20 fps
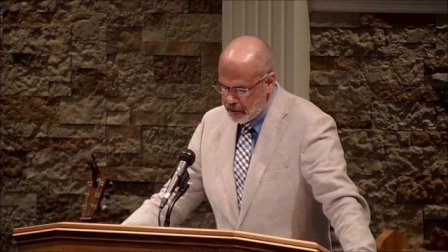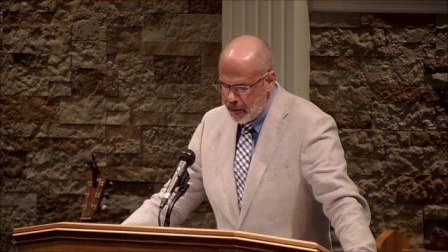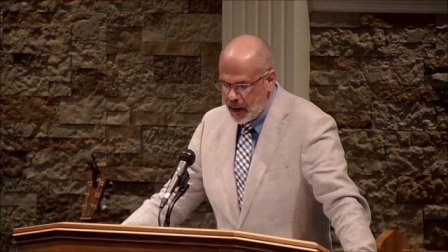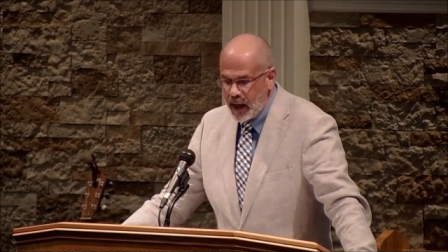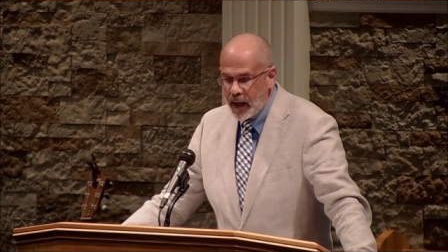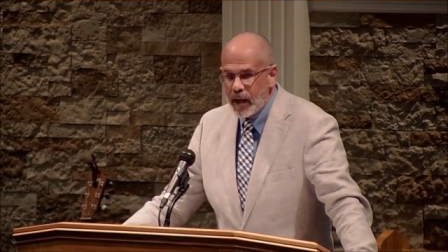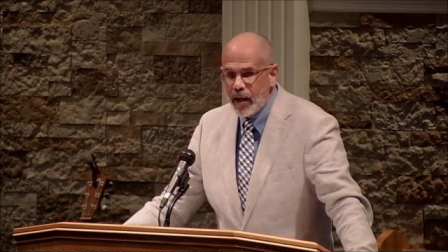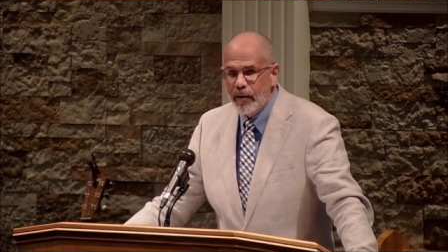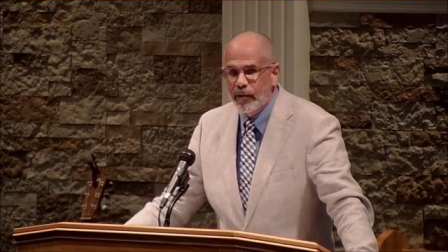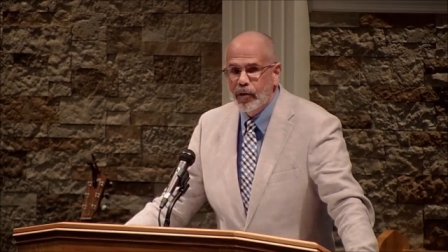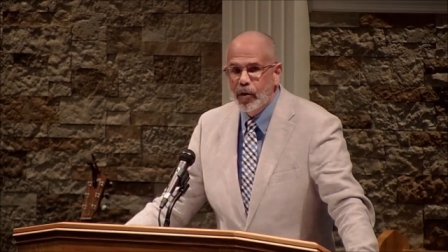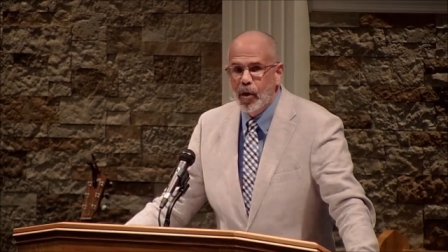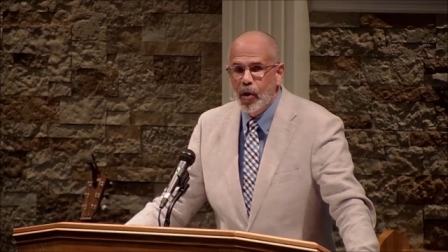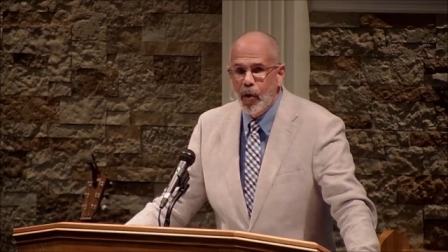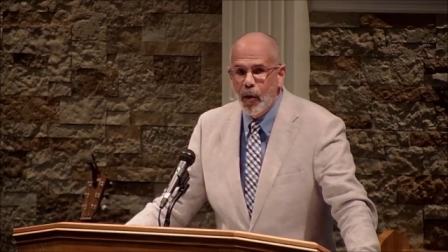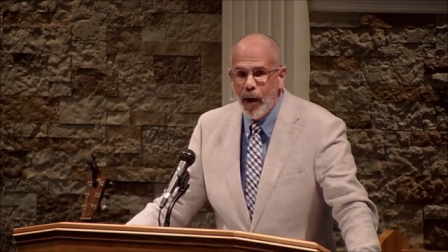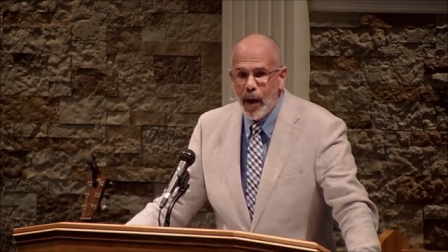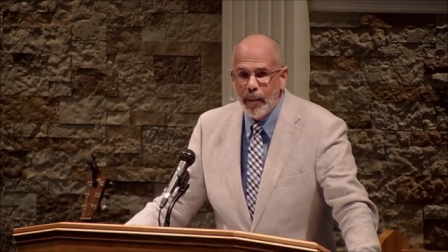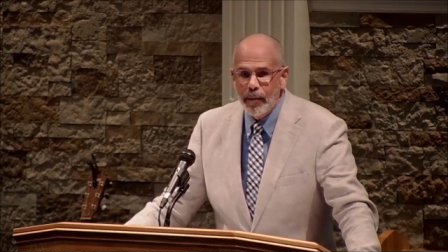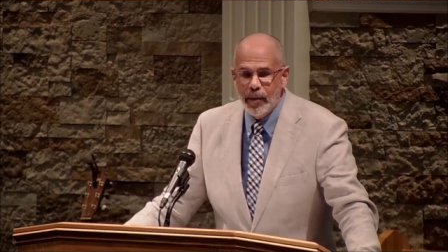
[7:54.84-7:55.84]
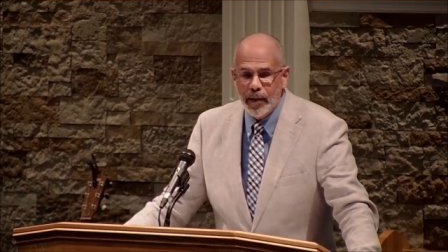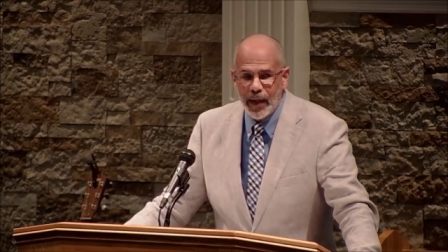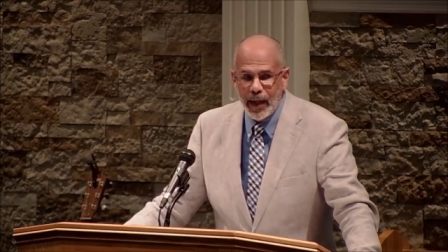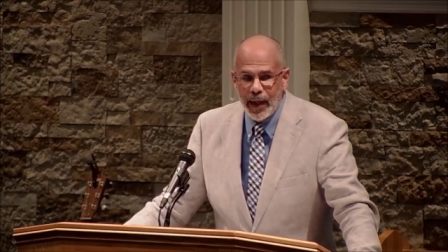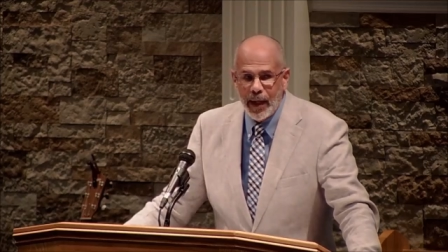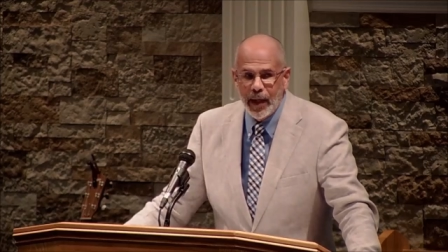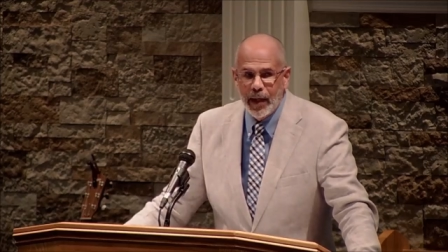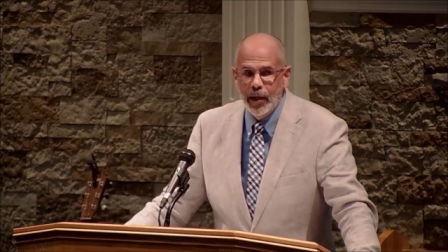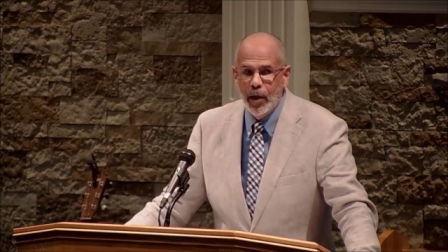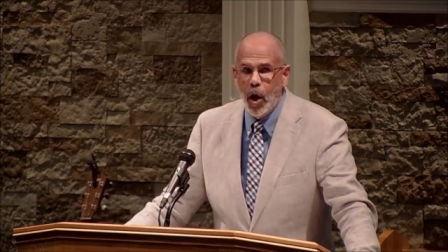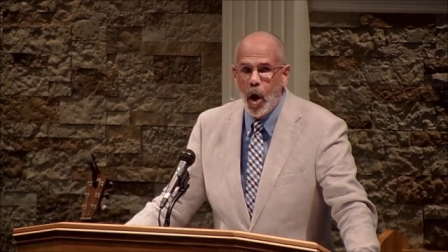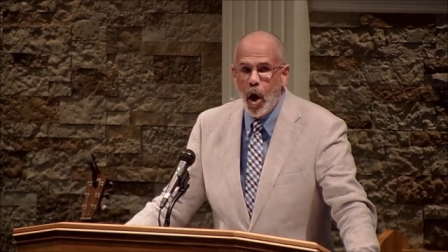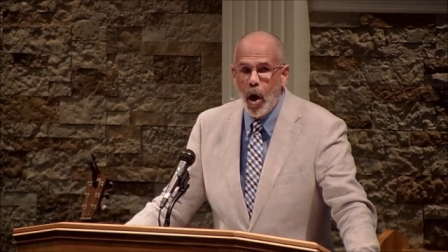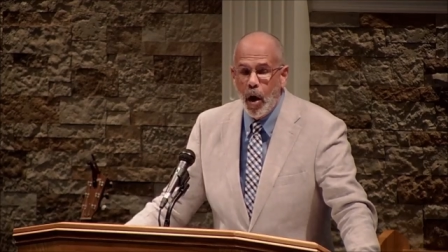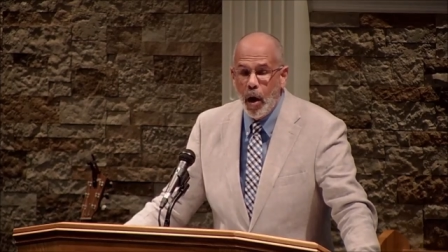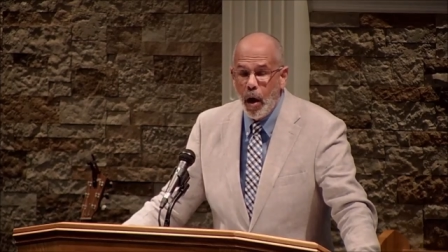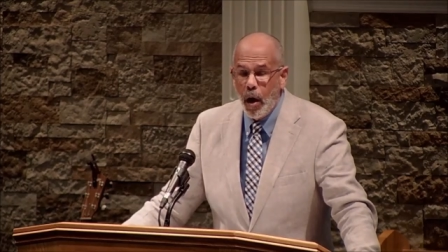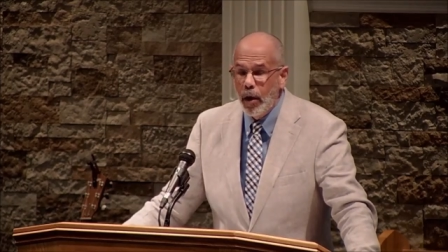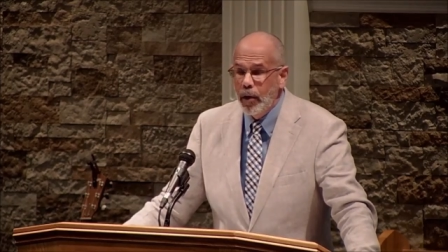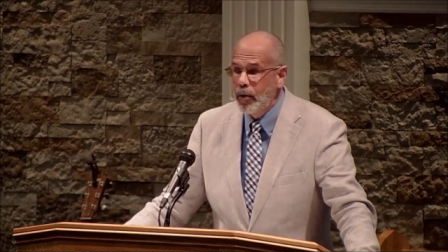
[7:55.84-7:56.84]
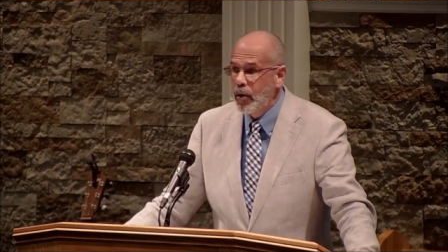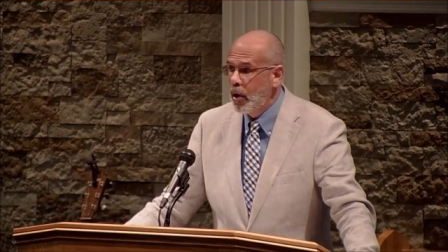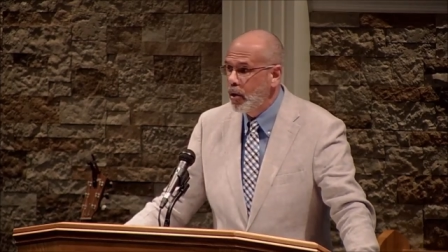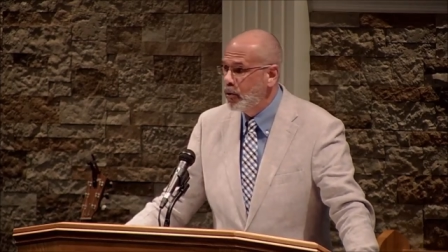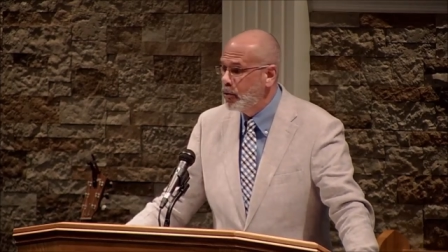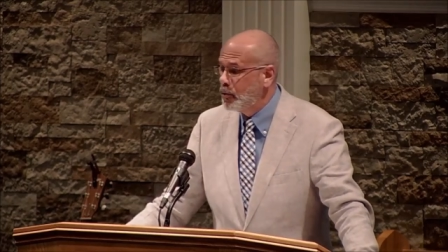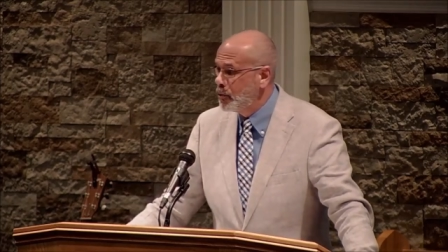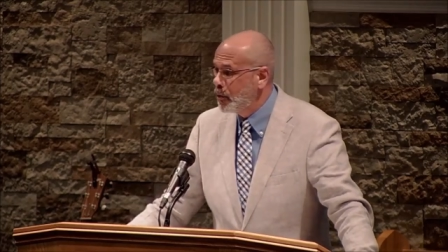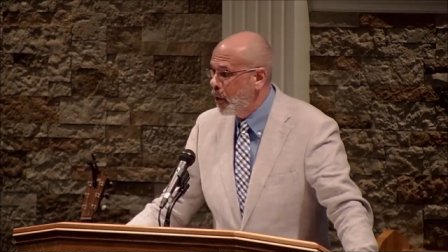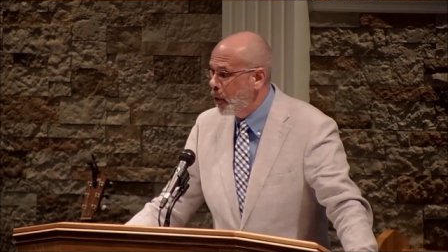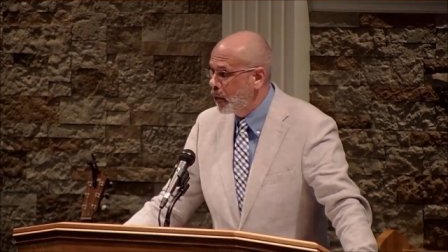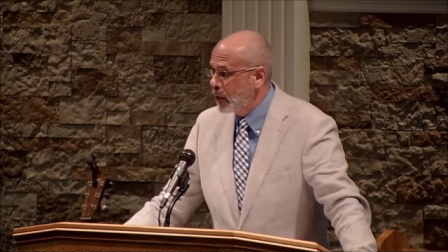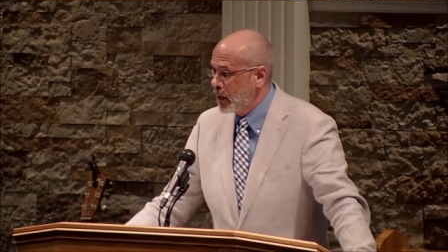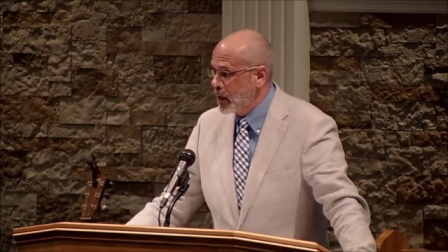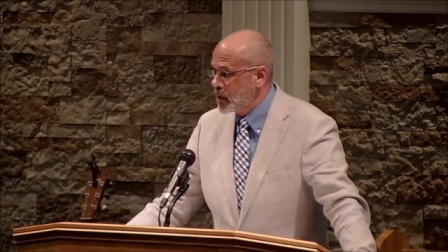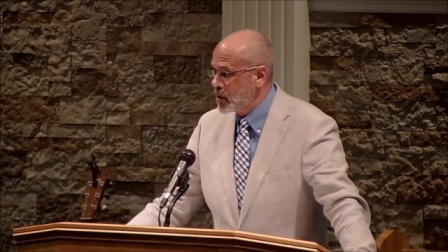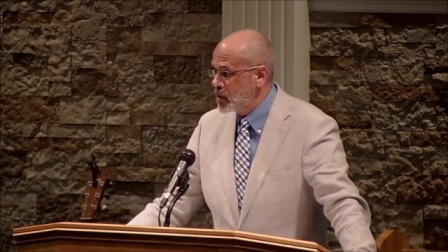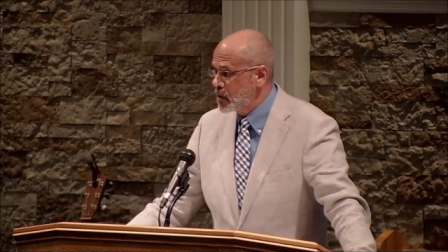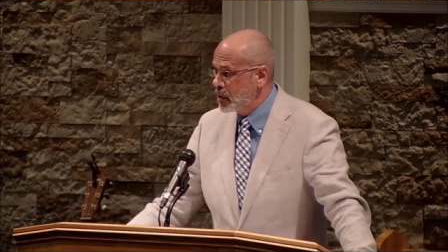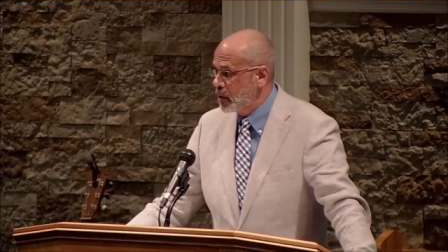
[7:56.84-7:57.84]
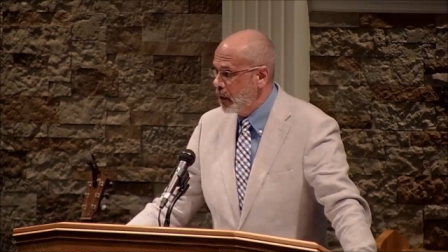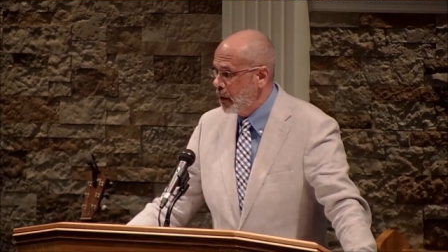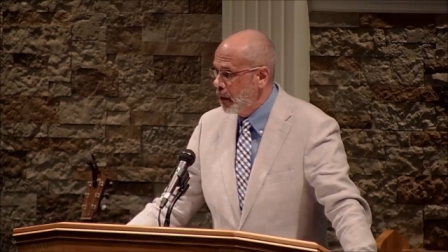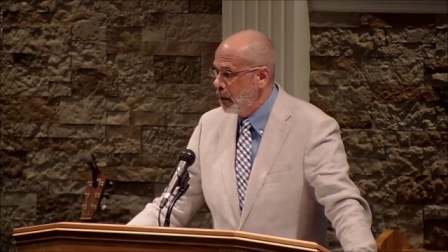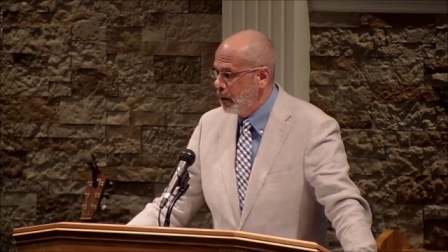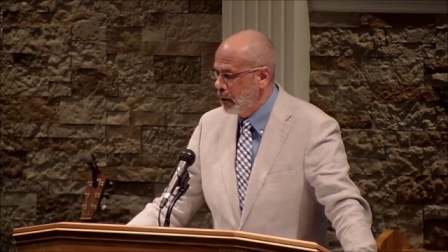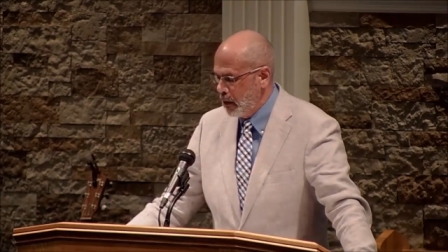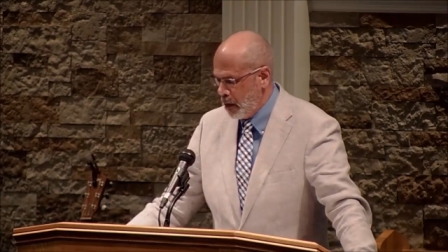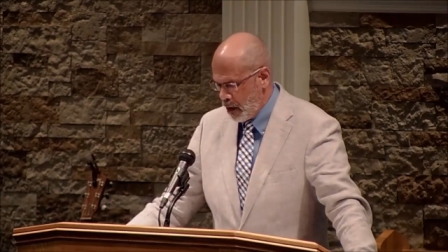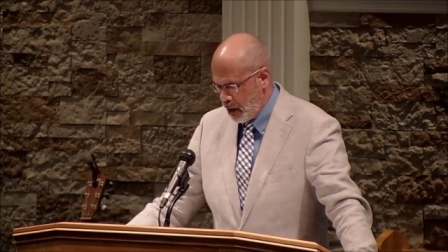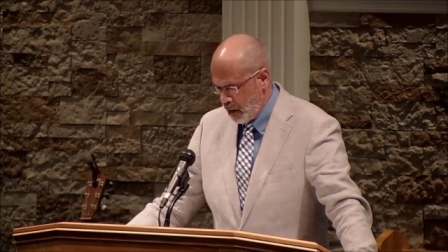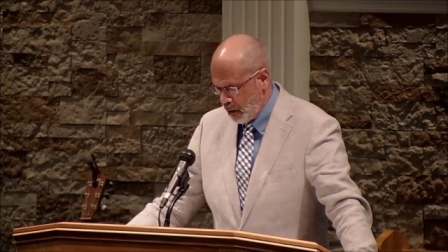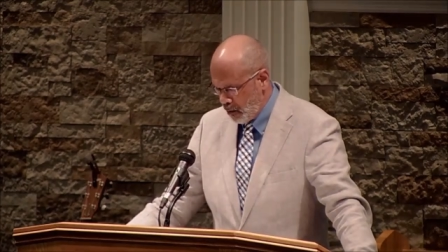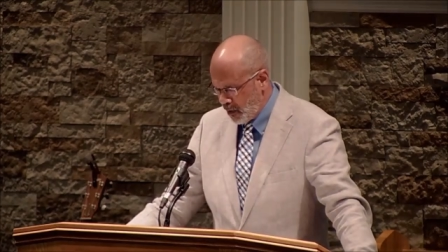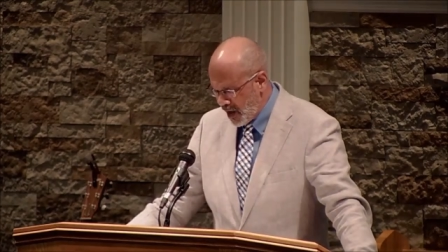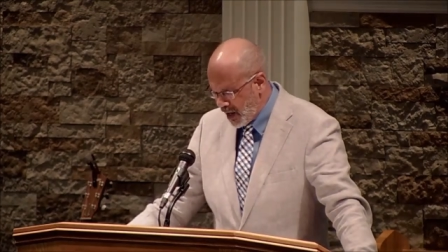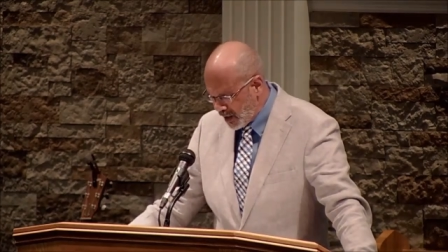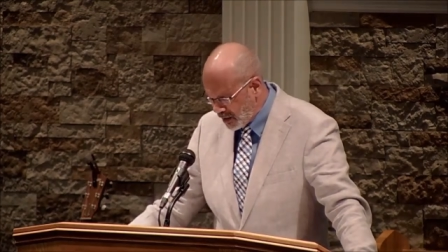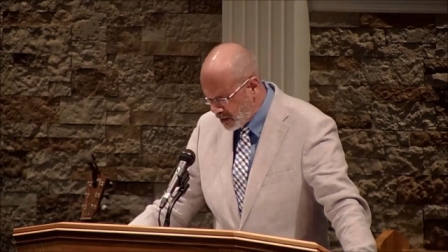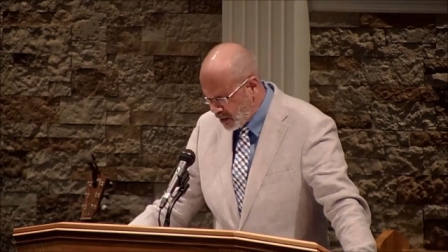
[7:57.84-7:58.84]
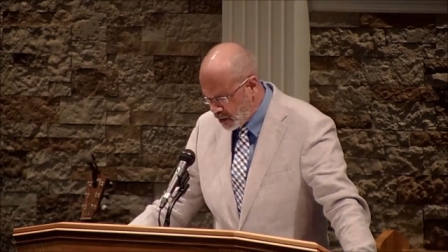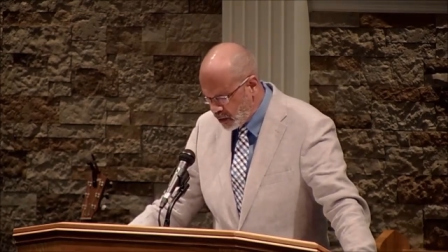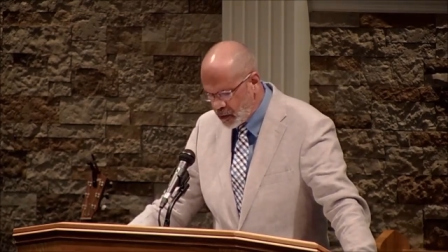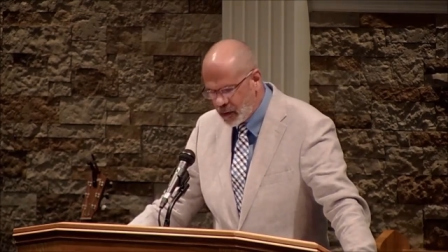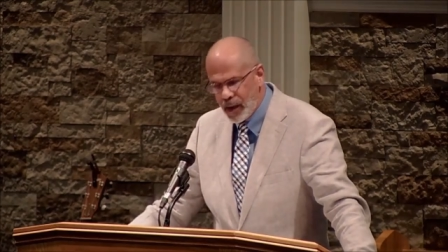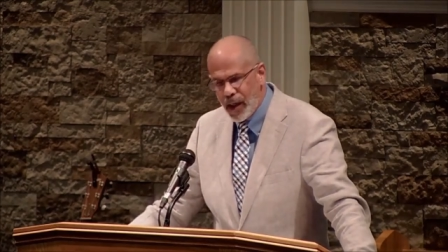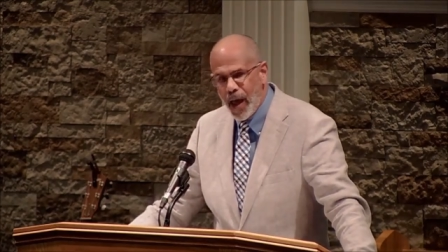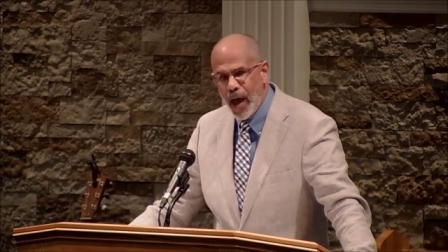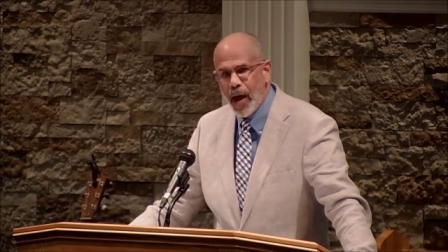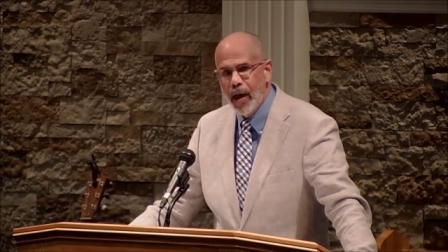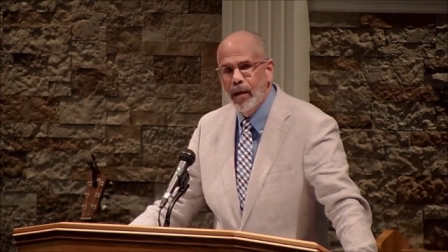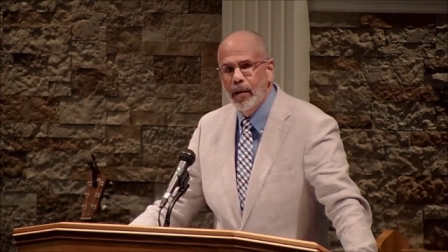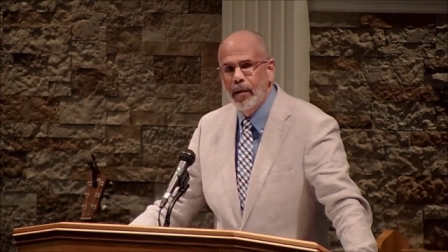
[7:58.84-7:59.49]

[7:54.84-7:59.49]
men have crept in unnoticed. Well, how'd they do that?